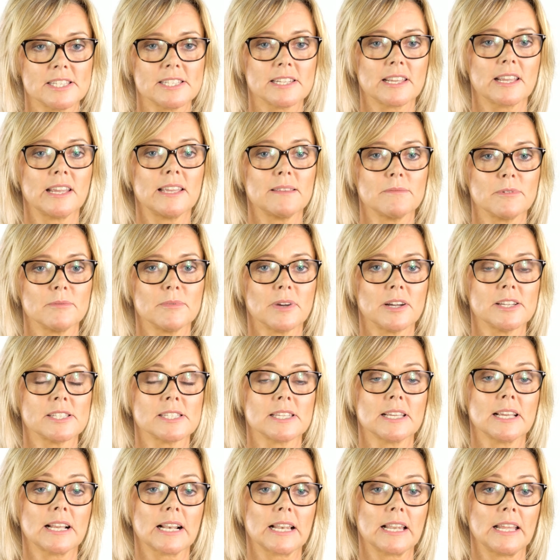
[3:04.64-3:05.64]
to keep them
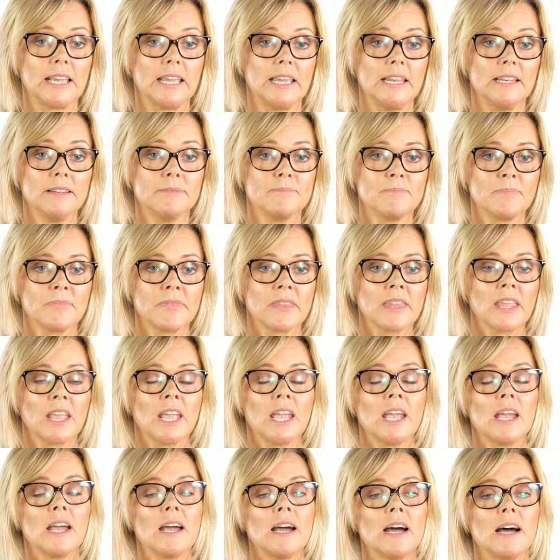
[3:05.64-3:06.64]
nice and clean.
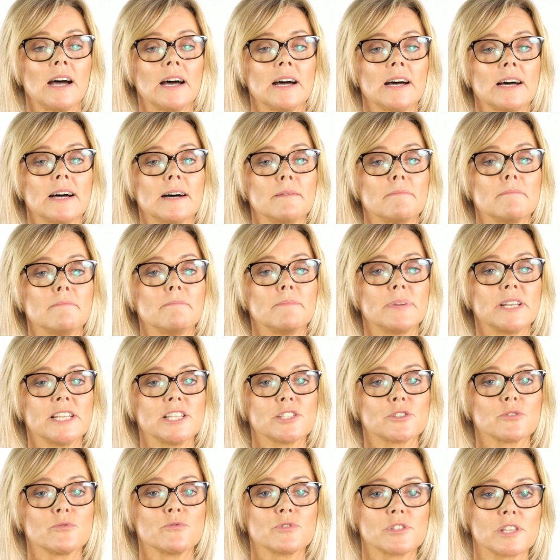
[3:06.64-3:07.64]
But
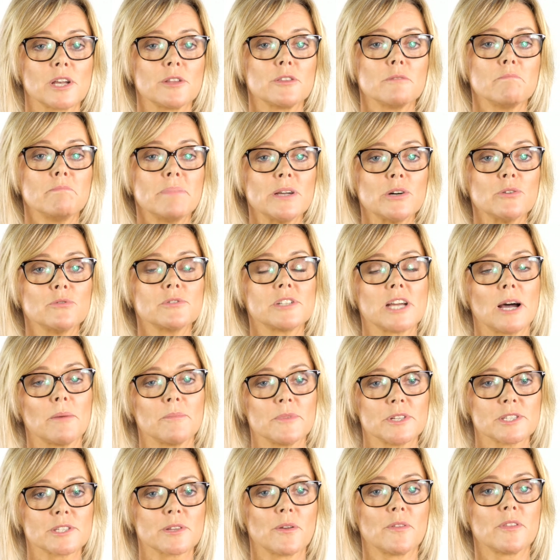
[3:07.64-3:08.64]
it's also the build-up
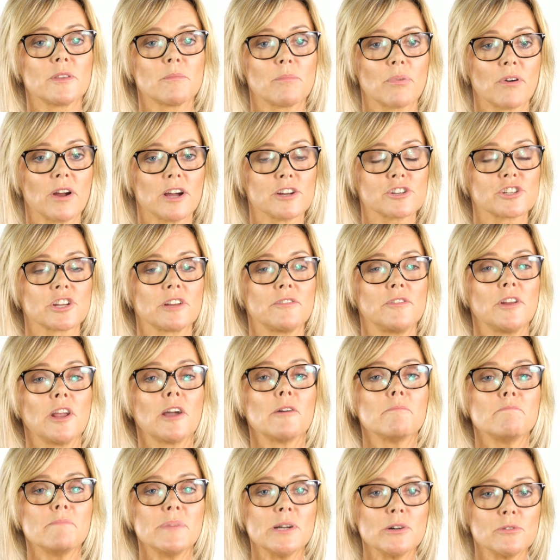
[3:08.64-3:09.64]
that's on the brush. So if you
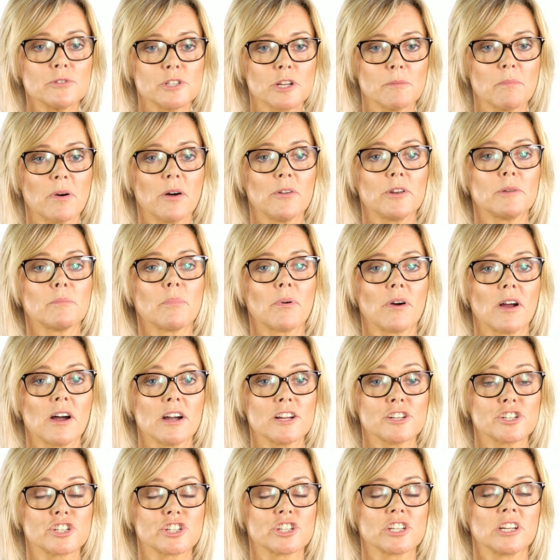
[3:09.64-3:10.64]
get build-up on a
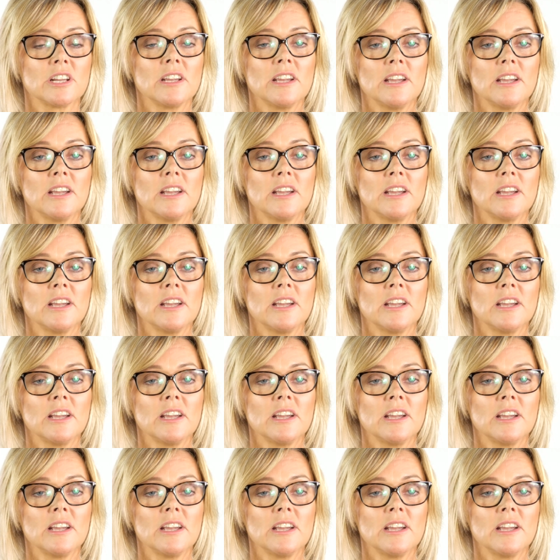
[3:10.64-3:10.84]
brush,